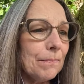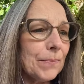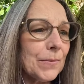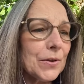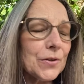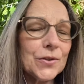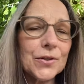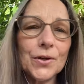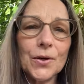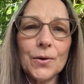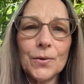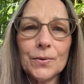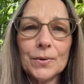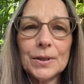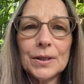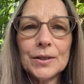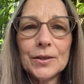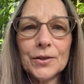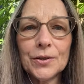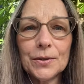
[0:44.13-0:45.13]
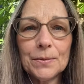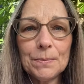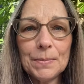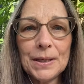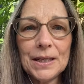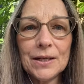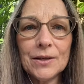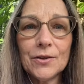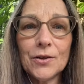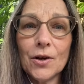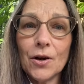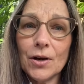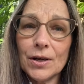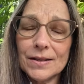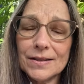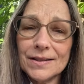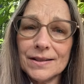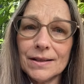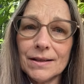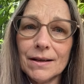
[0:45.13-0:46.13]
So it could be
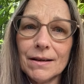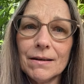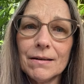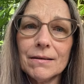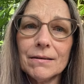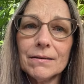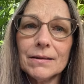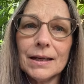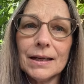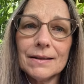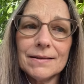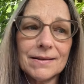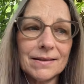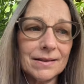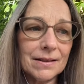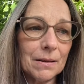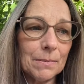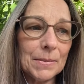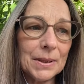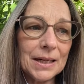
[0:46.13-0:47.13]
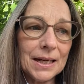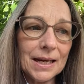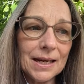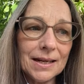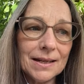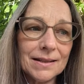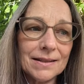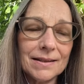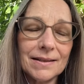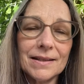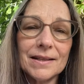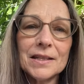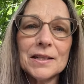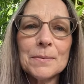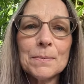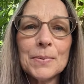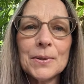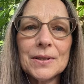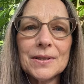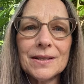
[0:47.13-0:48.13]
nausea and stomach aches. This
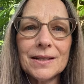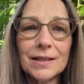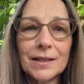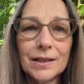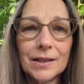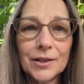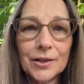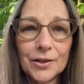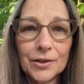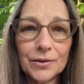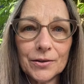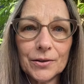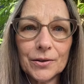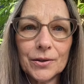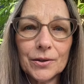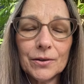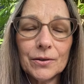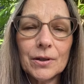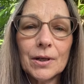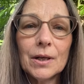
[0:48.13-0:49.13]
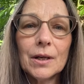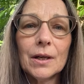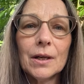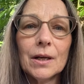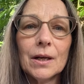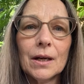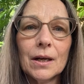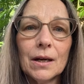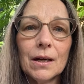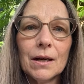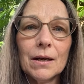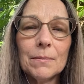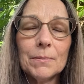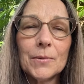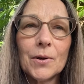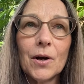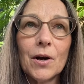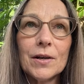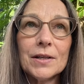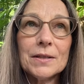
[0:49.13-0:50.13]
particular
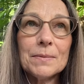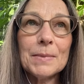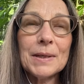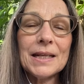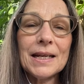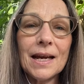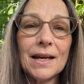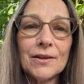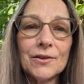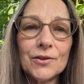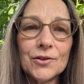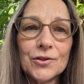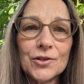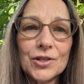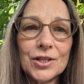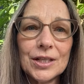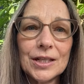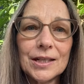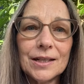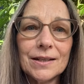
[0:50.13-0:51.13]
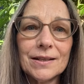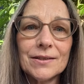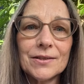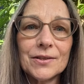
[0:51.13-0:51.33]
cosmic energy